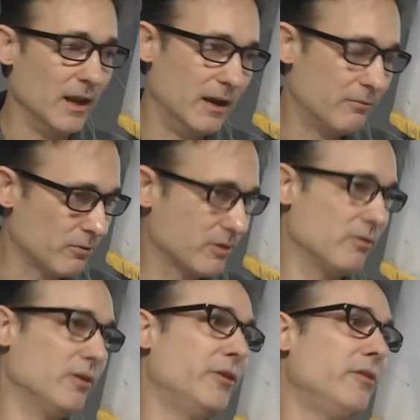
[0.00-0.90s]
And if we're
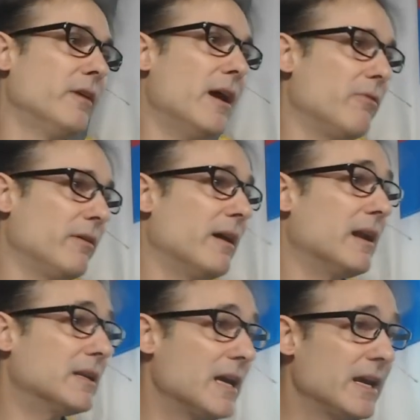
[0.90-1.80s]
going to do that, we've got
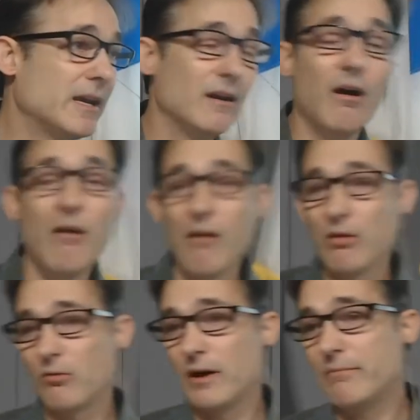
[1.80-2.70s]
to take it all the
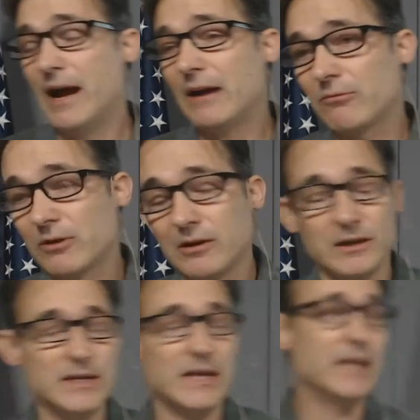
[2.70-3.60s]
way back. We're going to
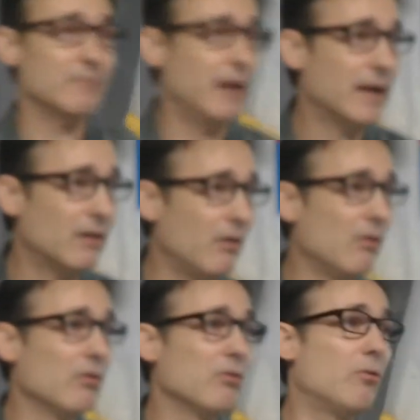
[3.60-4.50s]
take it back
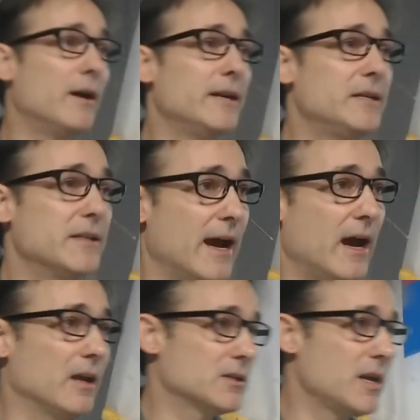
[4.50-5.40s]
all the way to
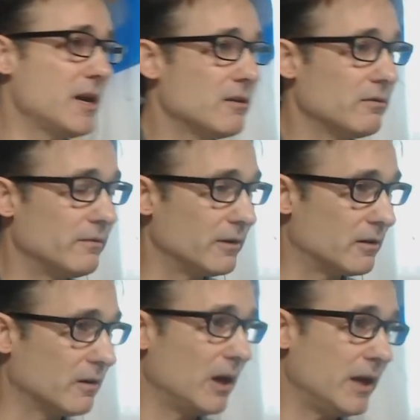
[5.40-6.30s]
Alexander the
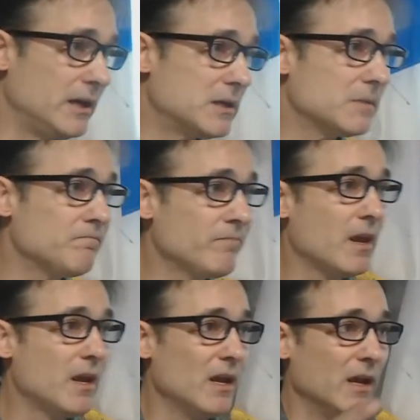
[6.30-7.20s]
Great.
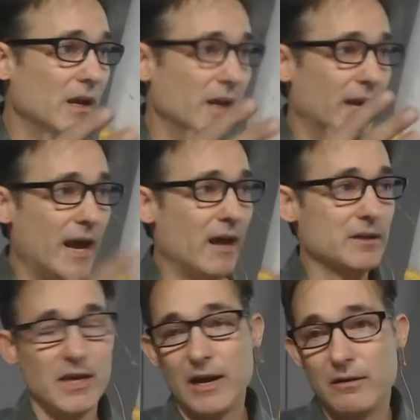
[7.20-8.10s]
And
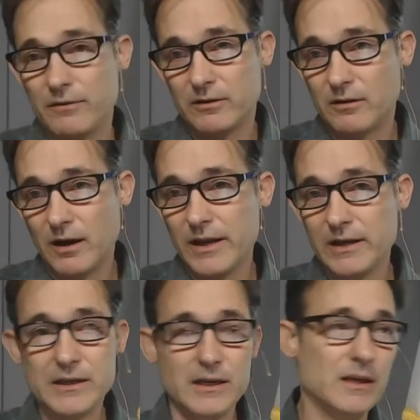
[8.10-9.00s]
Alexander
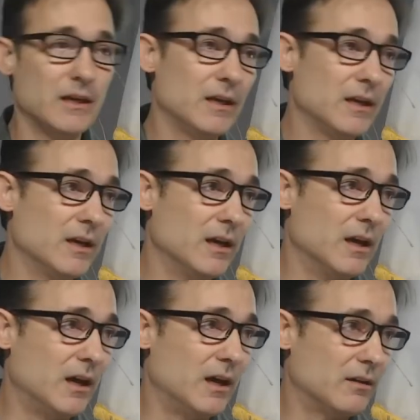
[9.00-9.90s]
Great,
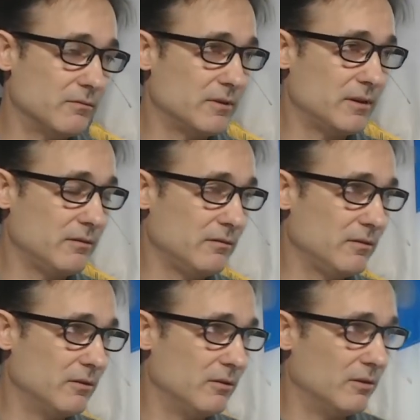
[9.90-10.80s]
around
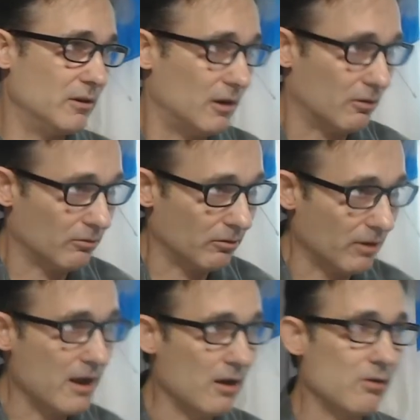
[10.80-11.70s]

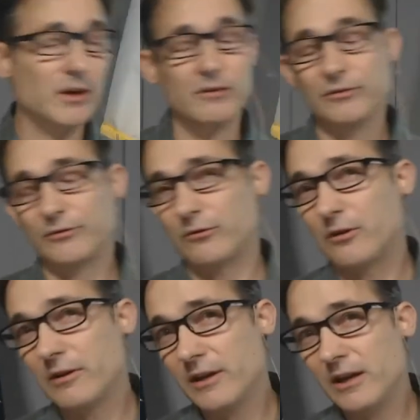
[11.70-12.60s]

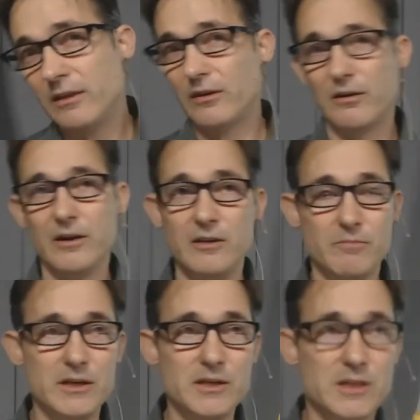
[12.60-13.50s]
330
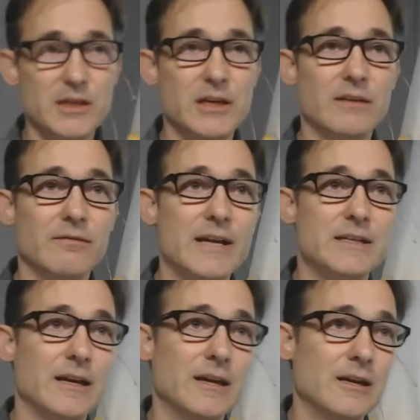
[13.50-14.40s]
BC, in that
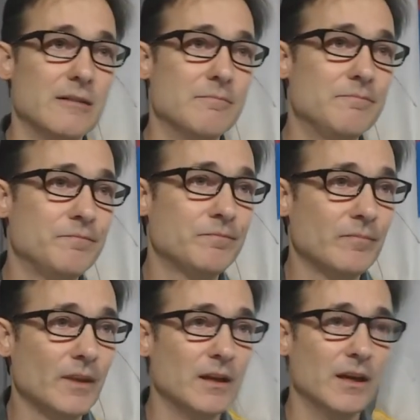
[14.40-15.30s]
time,
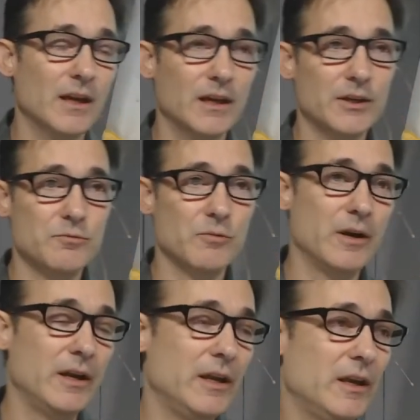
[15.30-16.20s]
is when
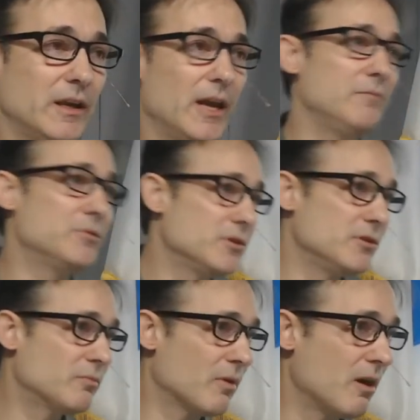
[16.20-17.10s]
he came to
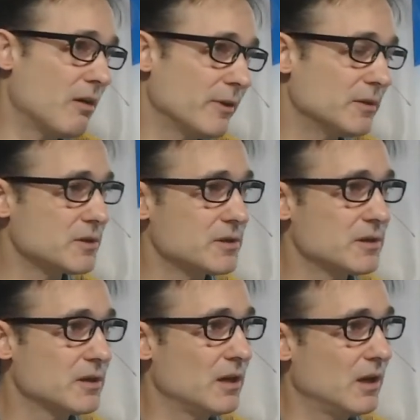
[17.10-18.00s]
prominence
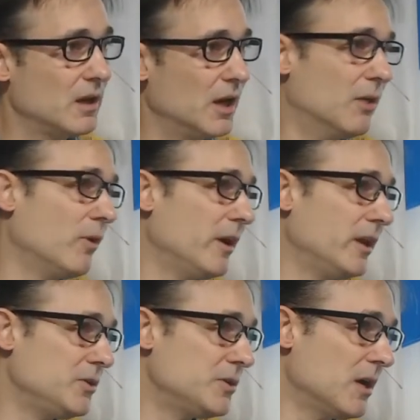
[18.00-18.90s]
and when
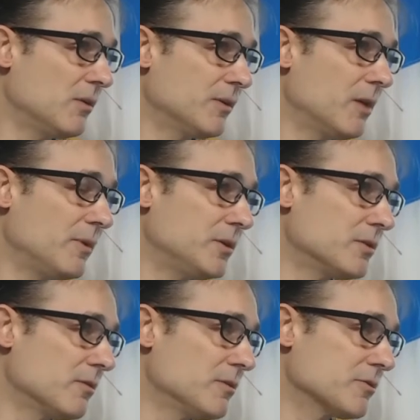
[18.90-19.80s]
he showed up in
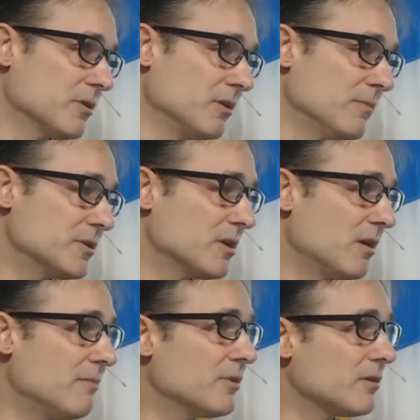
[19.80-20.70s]
Jerusalem. And so
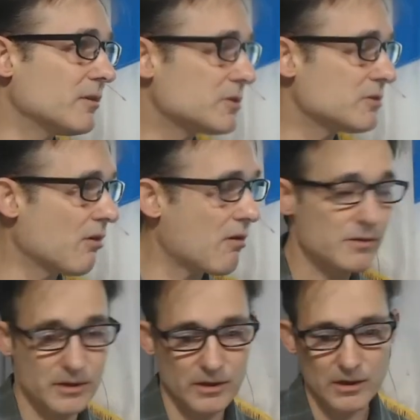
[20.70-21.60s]
I'm going to
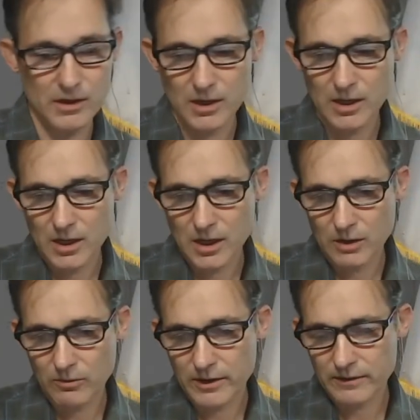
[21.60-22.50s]
start
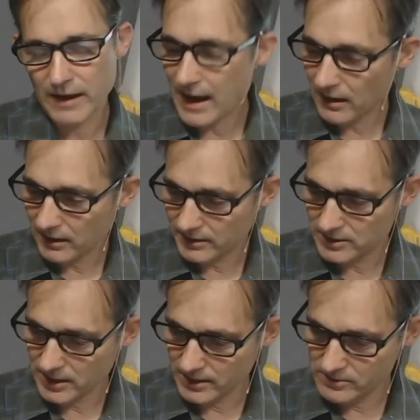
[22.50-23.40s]
with
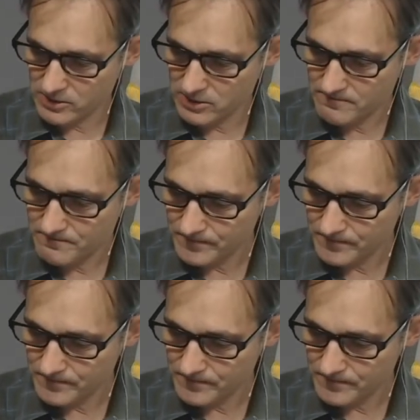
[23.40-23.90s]
Alexander,